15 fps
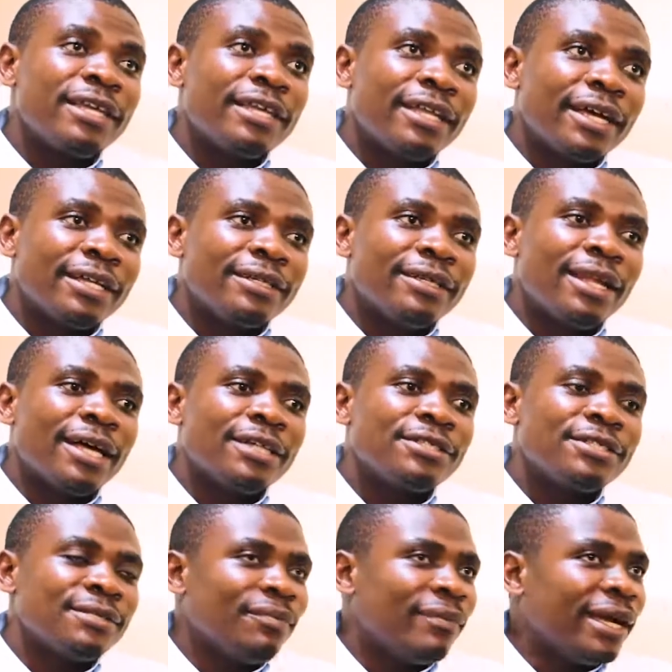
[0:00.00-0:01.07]
That
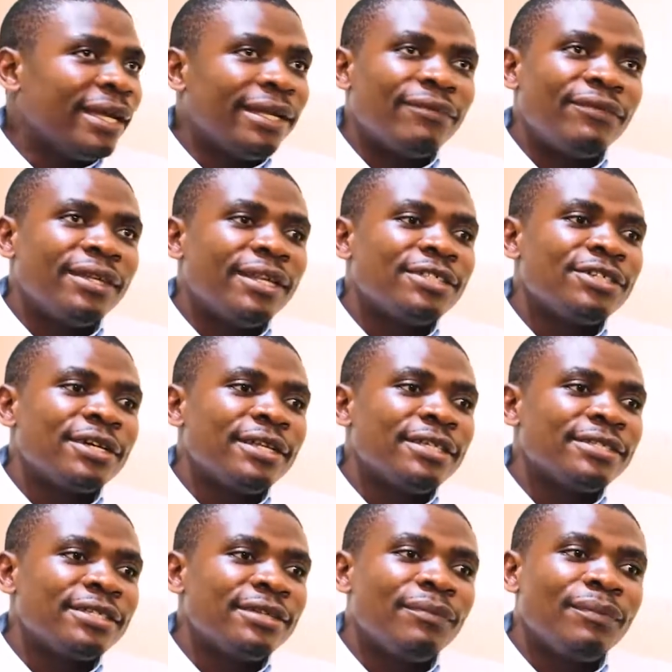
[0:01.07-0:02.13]
NASH, by definition,
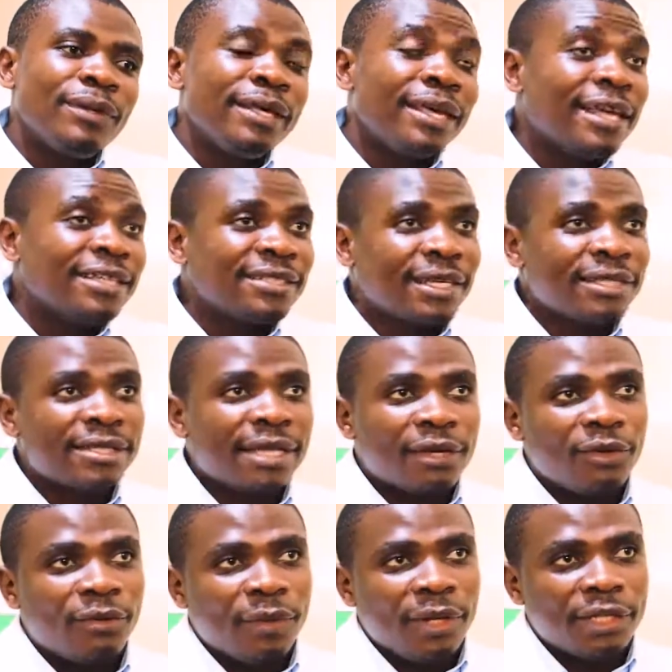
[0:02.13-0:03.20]
is simply excess
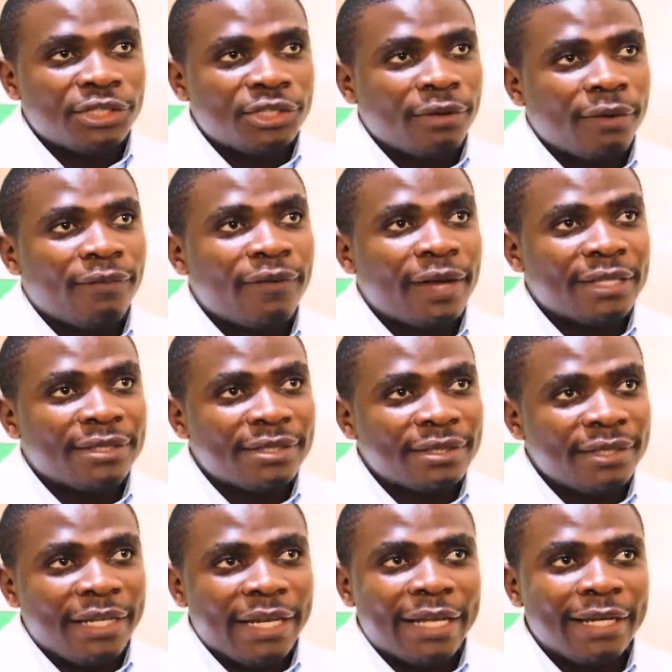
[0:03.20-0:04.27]
accumulation of
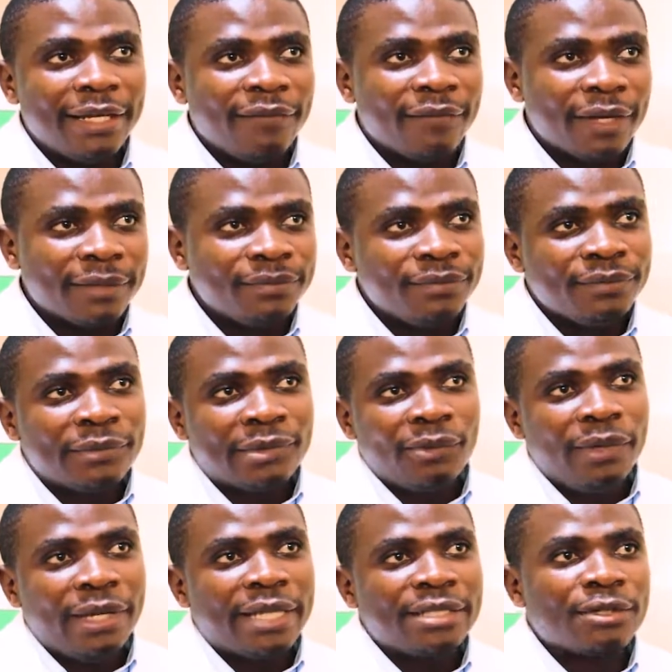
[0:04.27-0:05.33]
fats in the liver
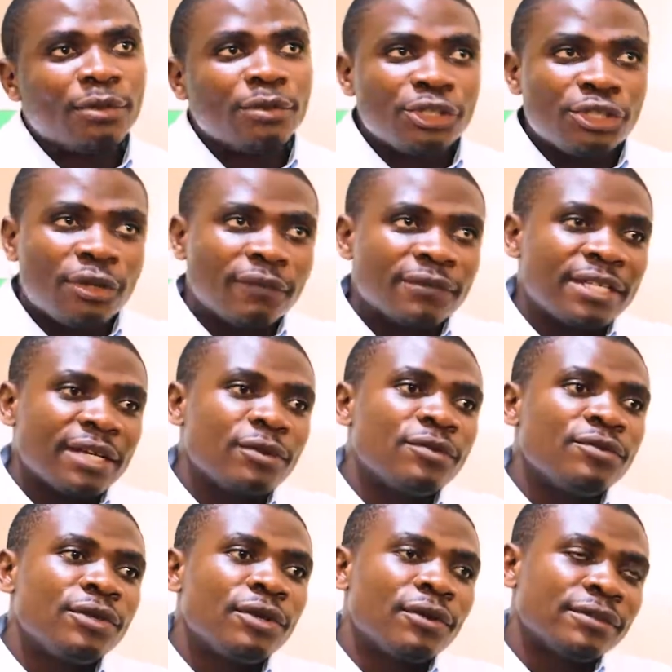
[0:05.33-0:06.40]
with exclusion of
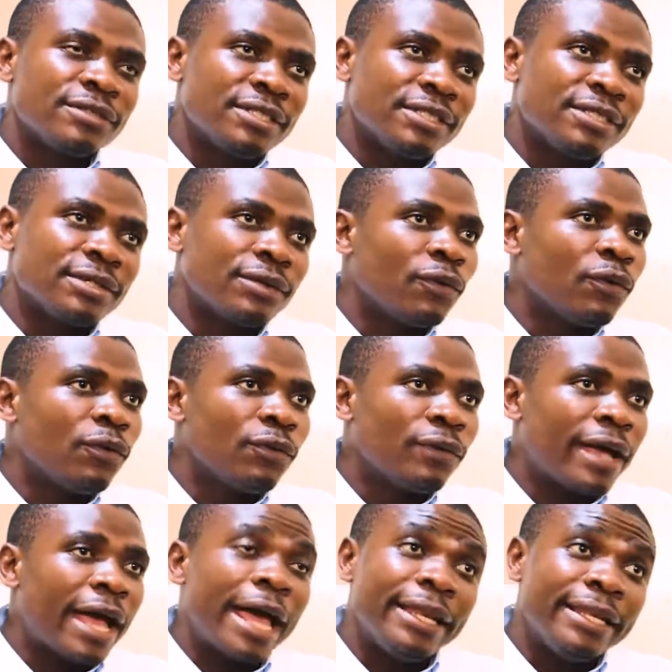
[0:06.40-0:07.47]
secondary causes
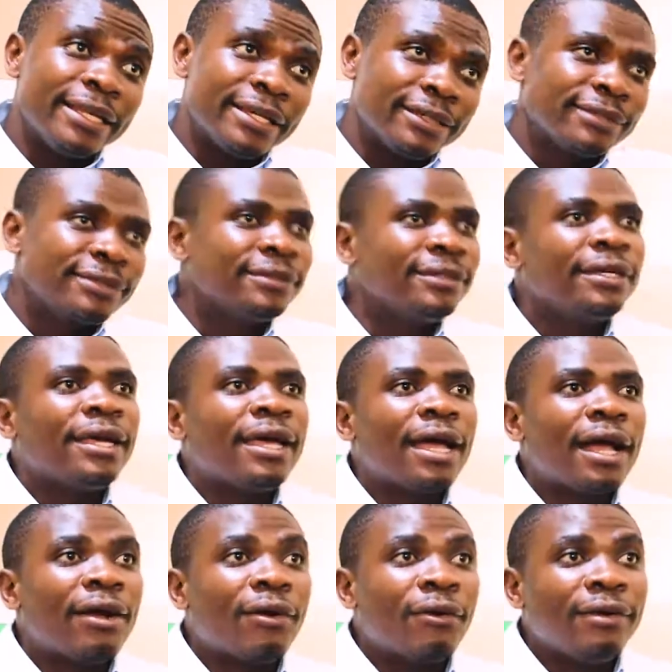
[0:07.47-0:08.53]
and
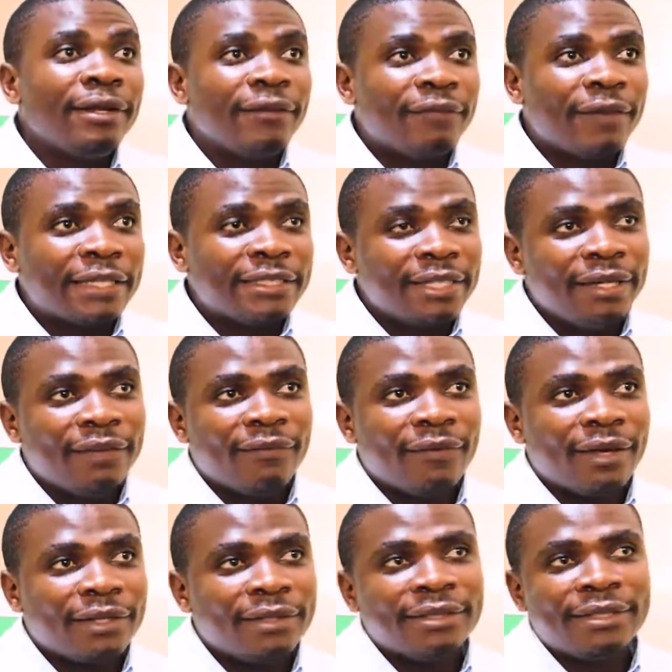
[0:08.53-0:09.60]
alcoholic fatty liver